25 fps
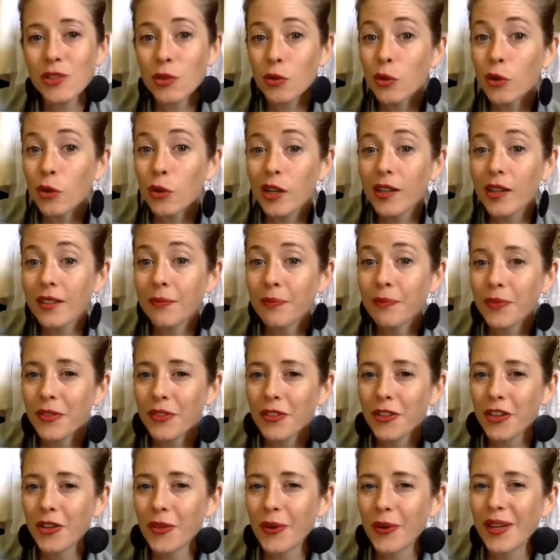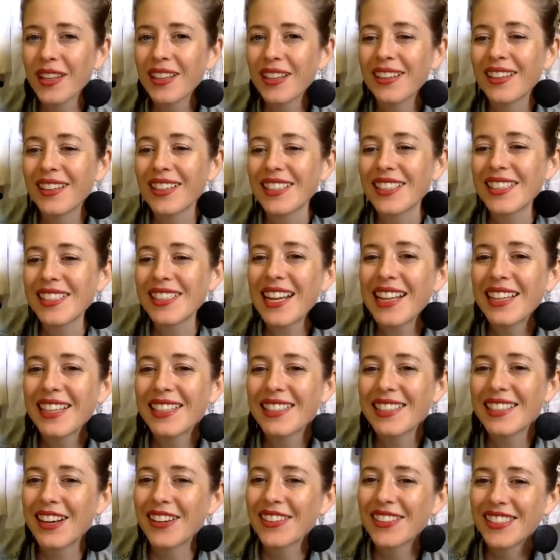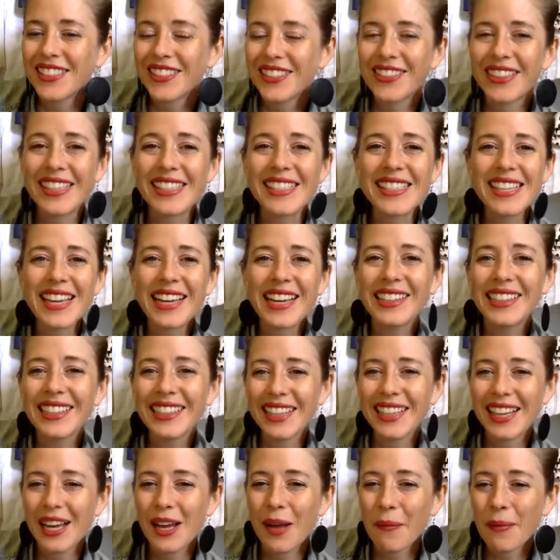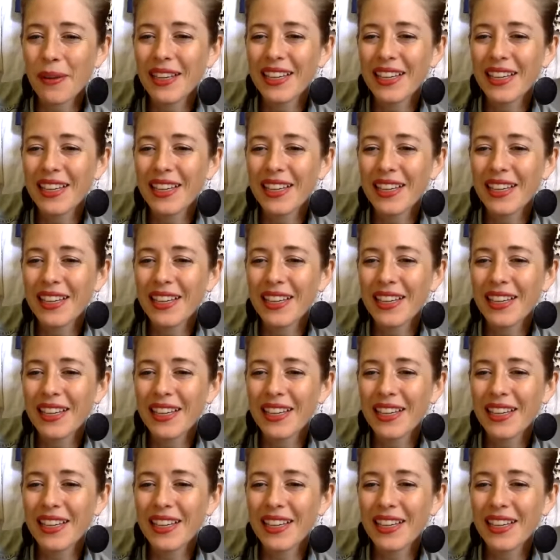or if you're one of the lucky stylists, I'll see you inside the club.